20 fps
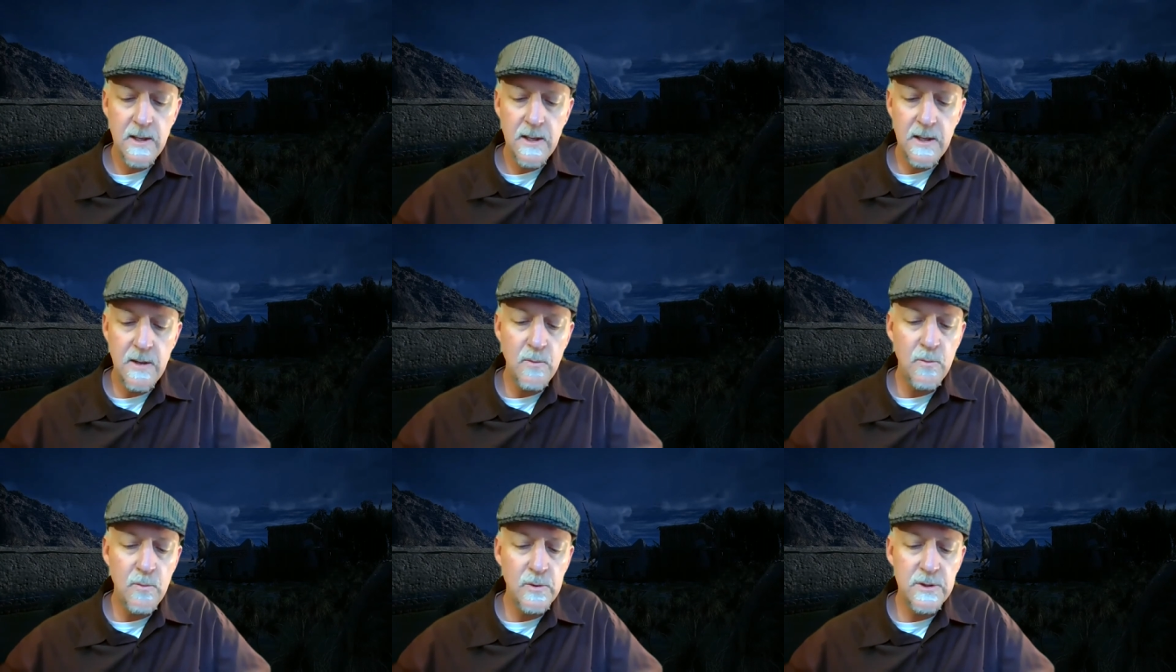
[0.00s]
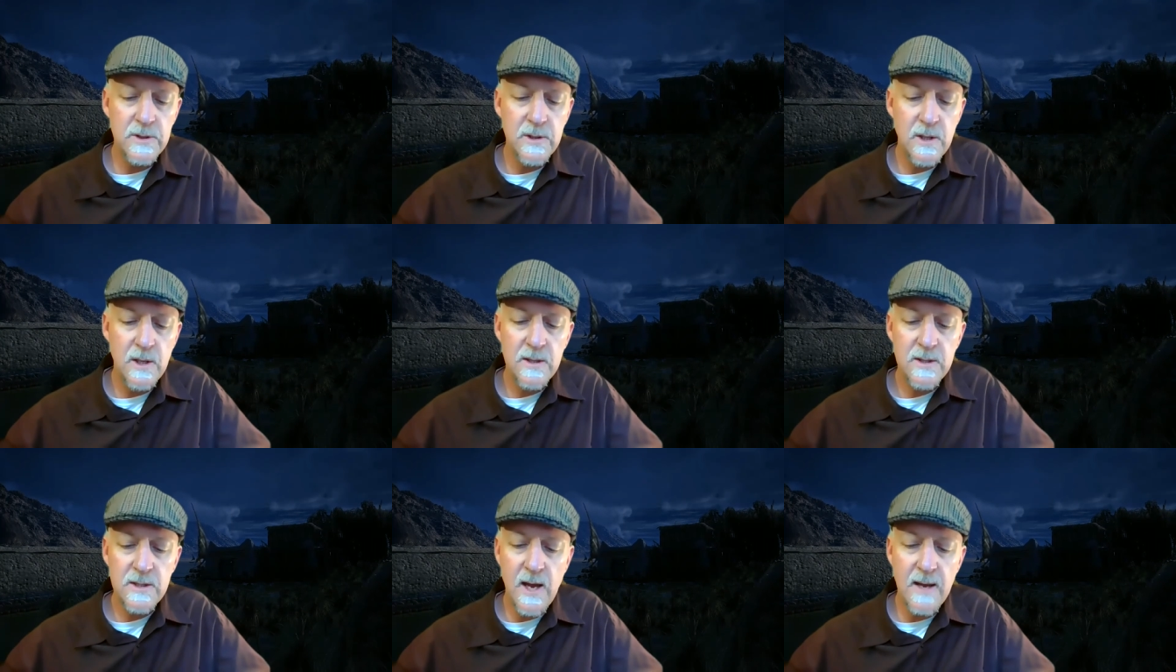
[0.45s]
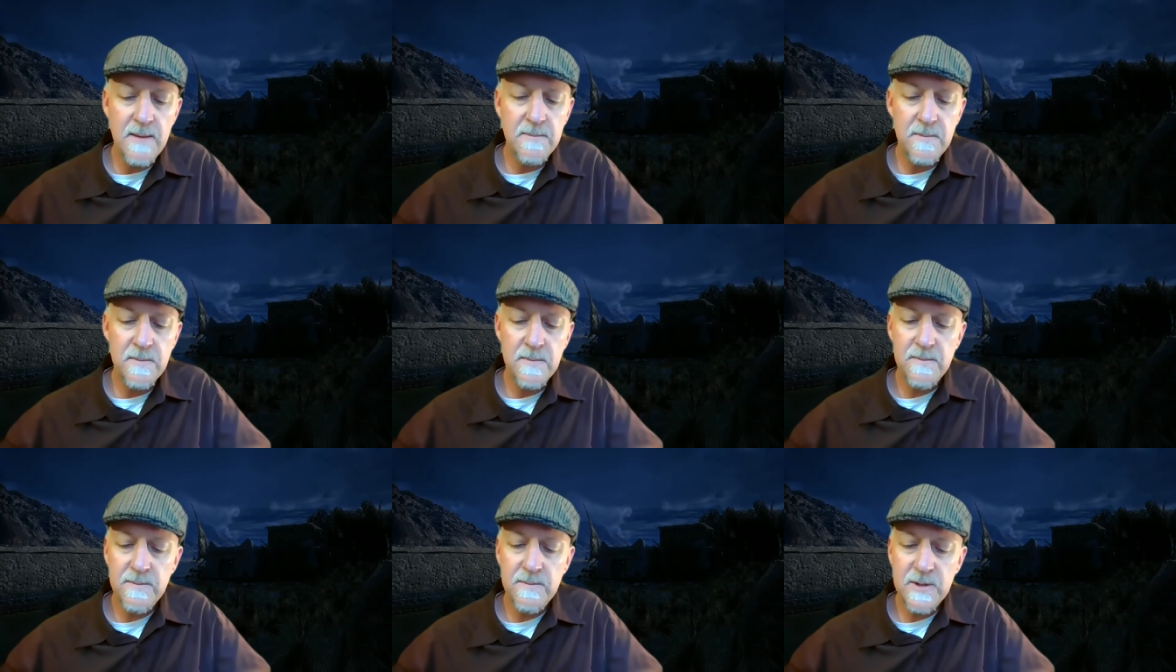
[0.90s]
It was
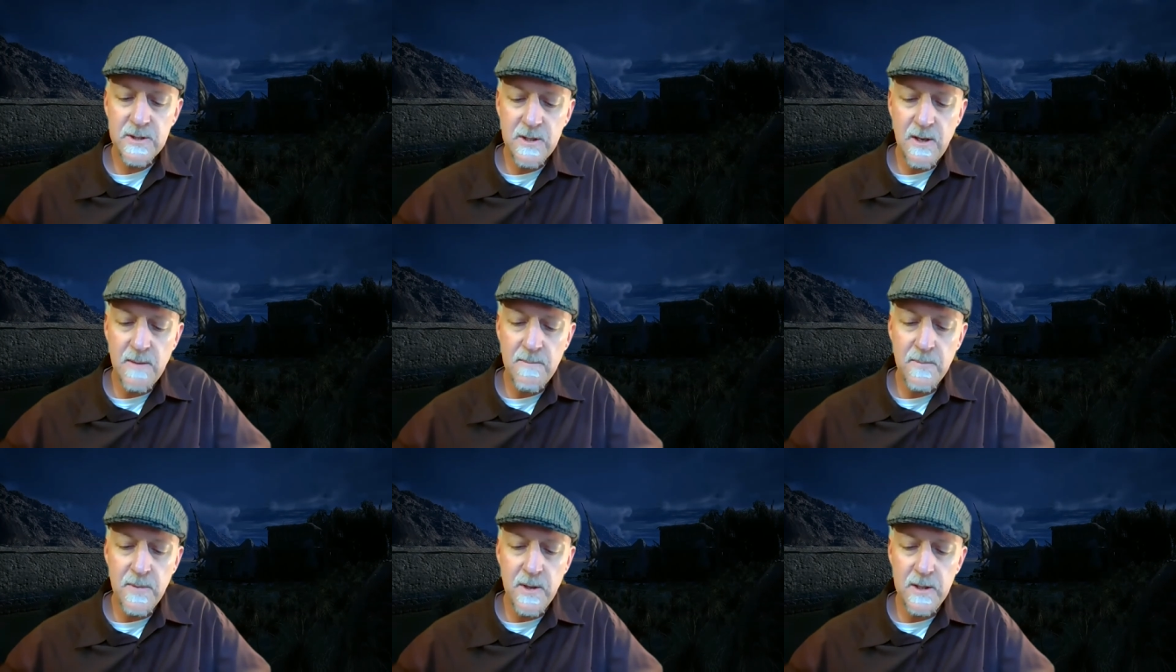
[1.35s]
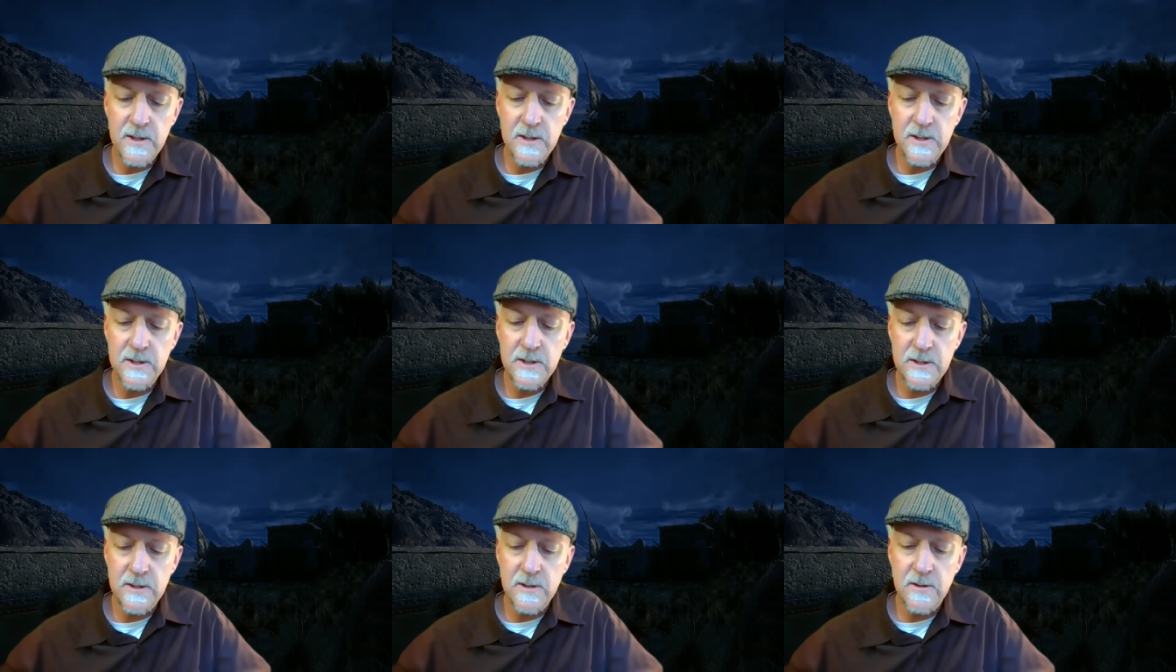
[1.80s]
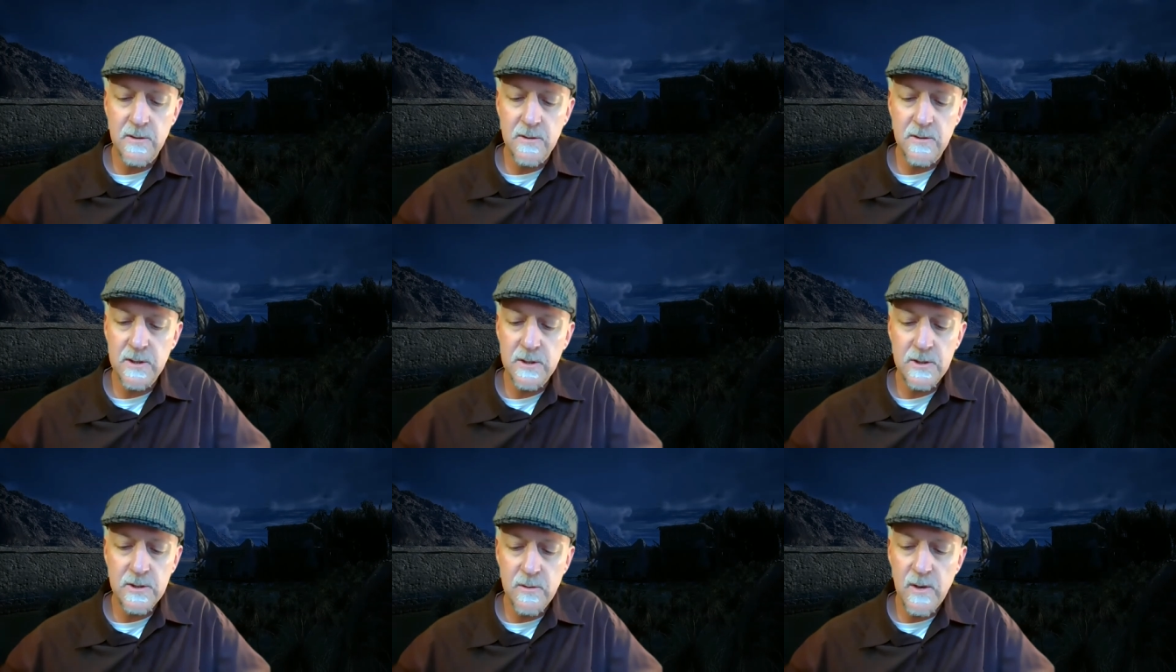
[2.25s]
time somebody steered
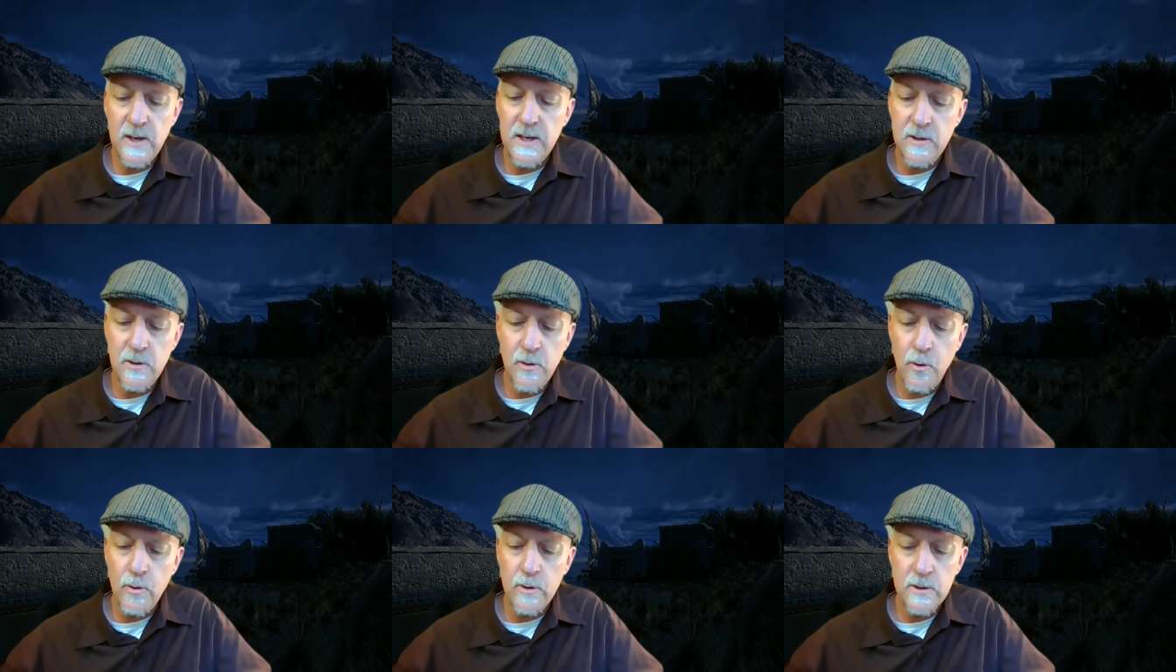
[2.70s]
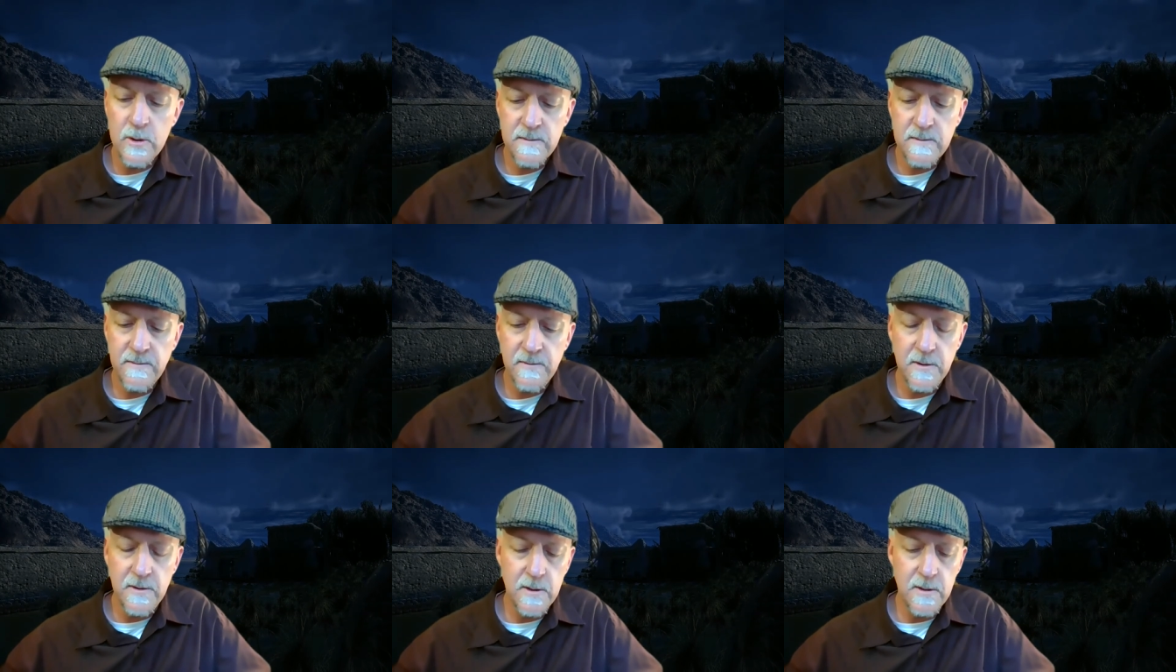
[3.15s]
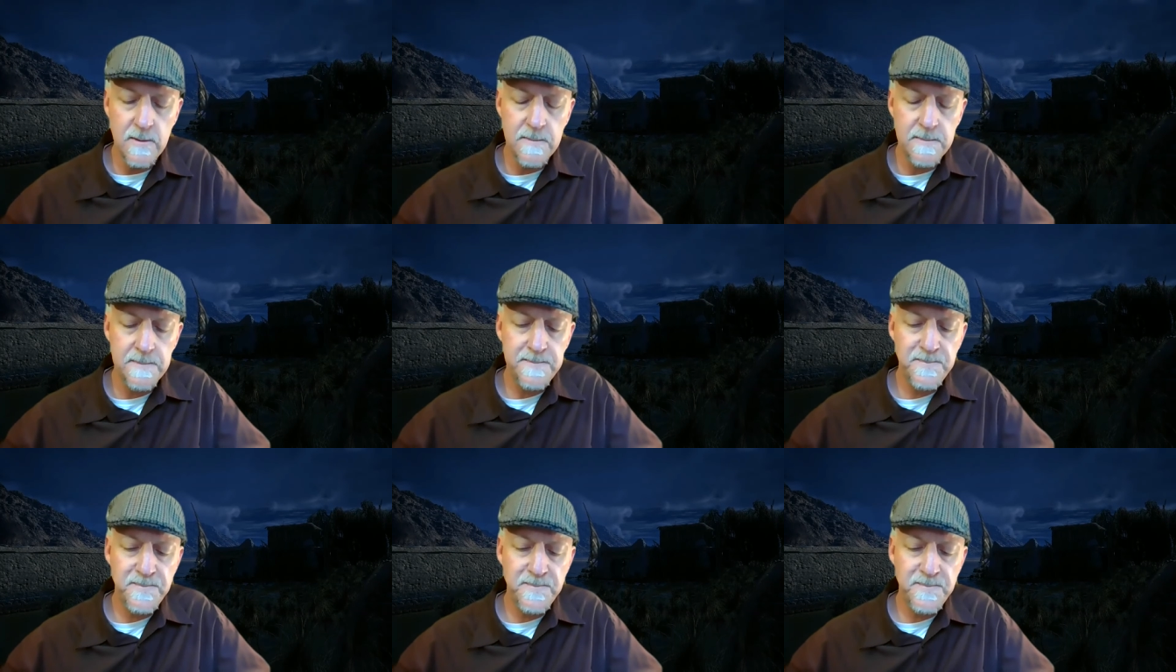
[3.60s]
a straight course for her.